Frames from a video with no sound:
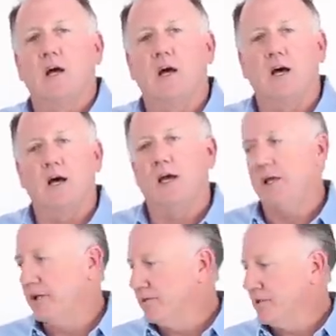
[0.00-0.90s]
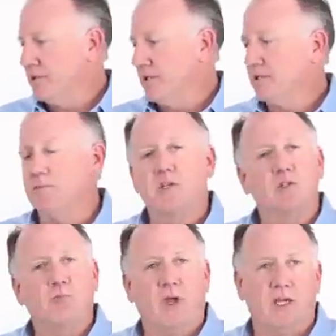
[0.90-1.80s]
Uh, it is a system that
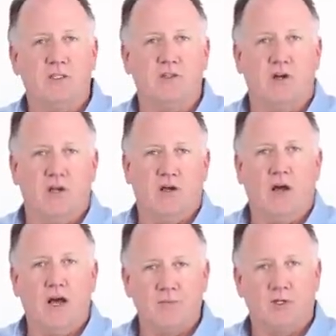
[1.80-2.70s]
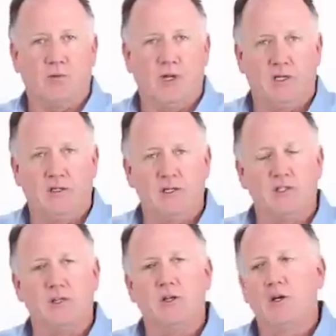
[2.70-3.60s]
is based on object
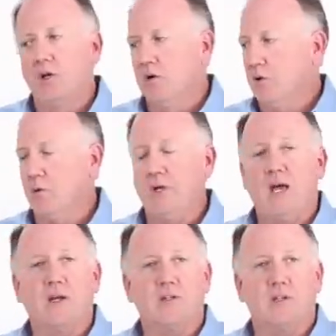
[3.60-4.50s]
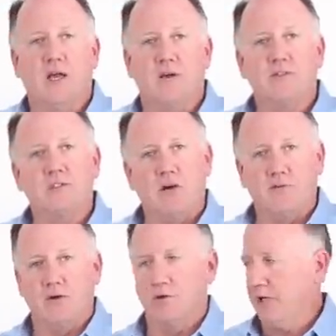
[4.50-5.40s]
recognition where we actually have cell
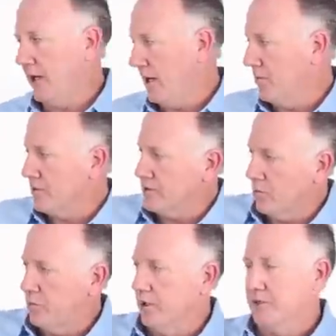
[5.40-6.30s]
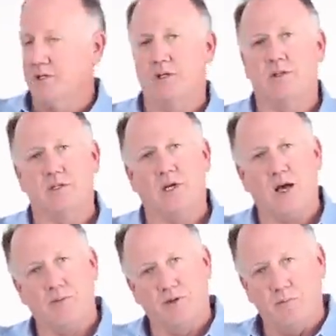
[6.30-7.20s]
phone cameras that are built into the
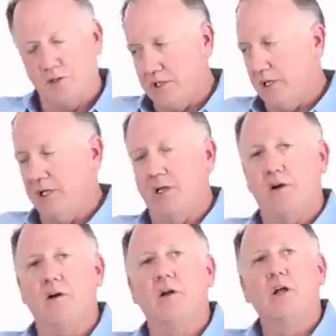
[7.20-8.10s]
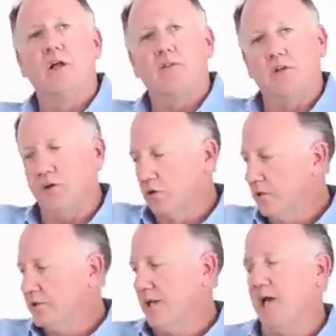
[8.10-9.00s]
top of the machine here that
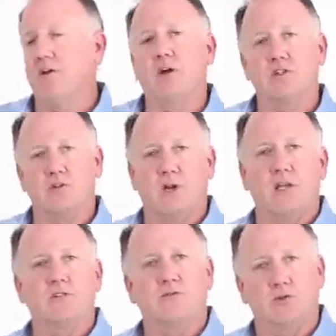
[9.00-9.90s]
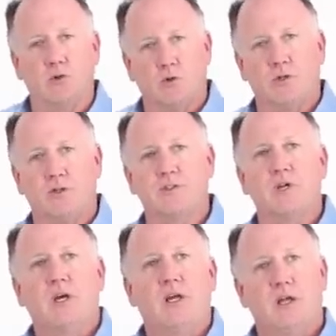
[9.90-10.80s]
look down on trays of tools
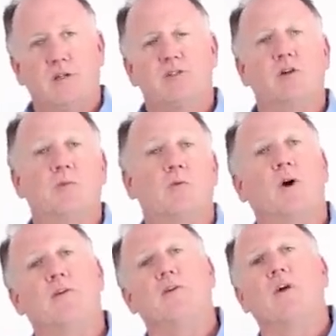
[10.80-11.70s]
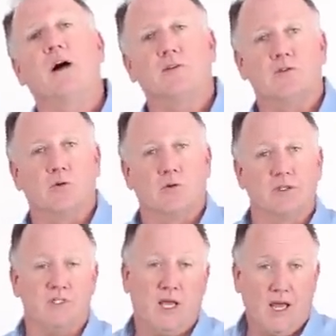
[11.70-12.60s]
and determine whether or not the tool
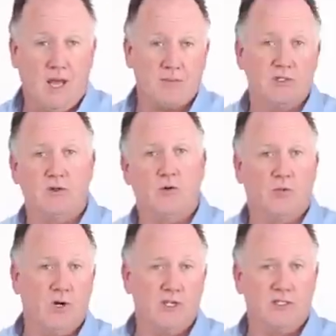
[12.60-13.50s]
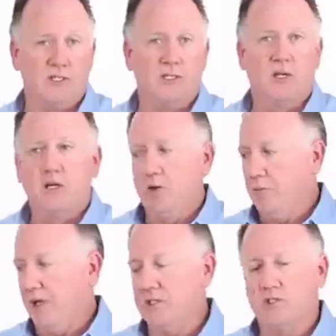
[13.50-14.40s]
is absent or present
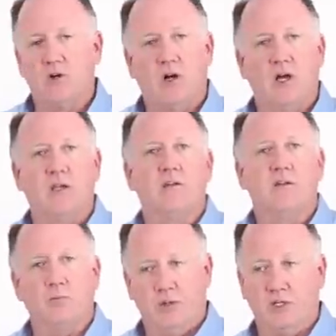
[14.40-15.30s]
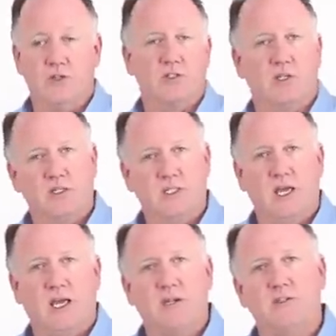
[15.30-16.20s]
based on the pictures that it
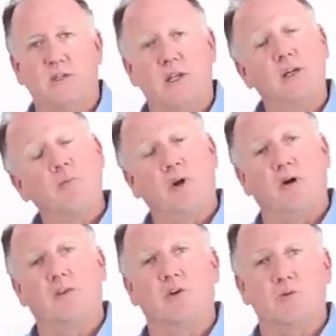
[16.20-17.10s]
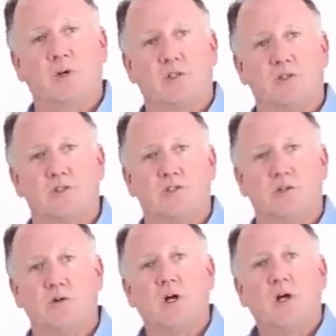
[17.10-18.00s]
takes and then comparing those pictures
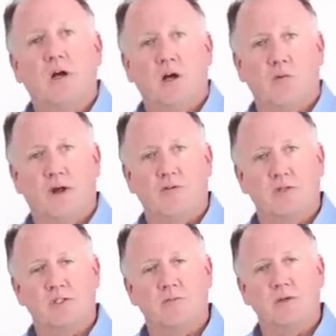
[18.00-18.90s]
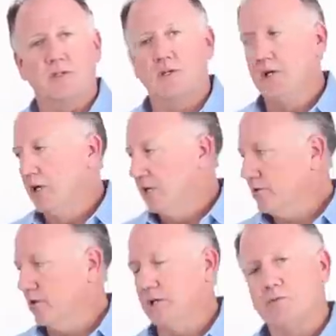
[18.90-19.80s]
to a reference image.
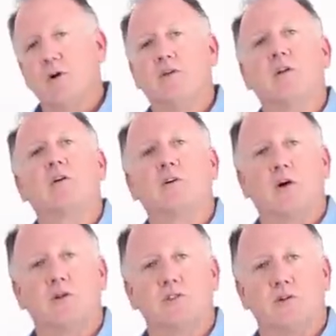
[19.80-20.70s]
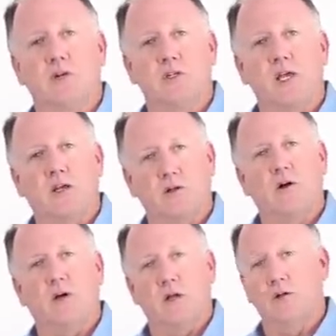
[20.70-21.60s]
So let's move a little closer and take a,
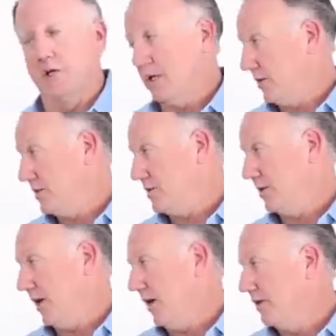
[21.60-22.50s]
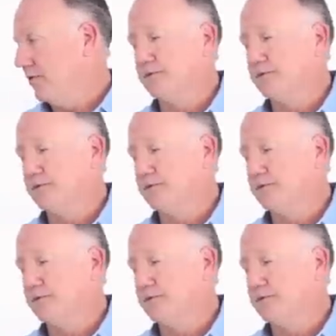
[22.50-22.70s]
a look at this today.